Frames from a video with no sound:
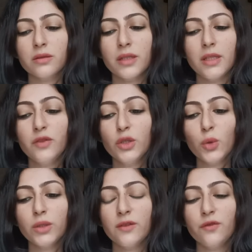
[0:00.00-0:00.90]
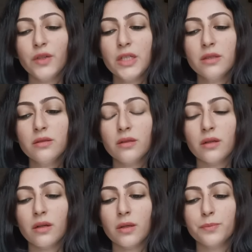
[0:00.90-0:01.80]
even though they
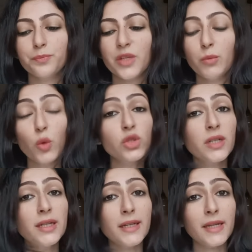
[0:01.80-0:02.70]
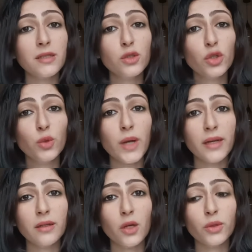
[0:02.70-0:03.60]
feel emotionally connected to you
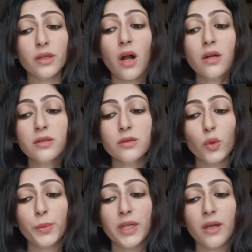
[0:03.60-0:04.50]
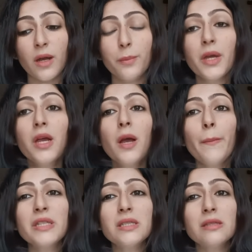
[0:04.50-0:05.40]
right now, their heart is opening up,
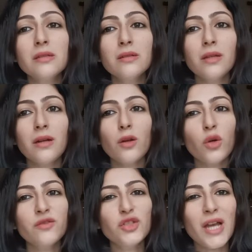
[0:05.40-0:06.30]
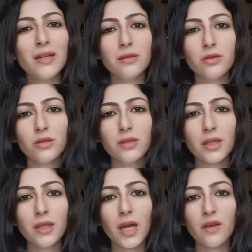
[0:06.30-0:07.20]
but still there are a lot of challenges
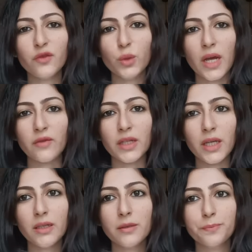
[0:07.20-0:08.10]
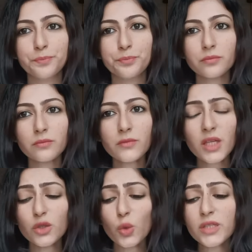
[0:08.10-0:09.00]
that they have to navigate.
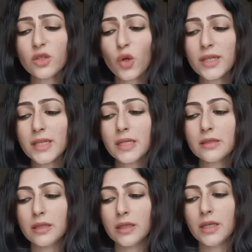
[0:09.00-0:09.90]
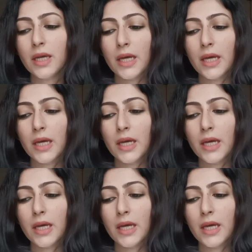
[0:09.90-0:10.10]
So it's not easy.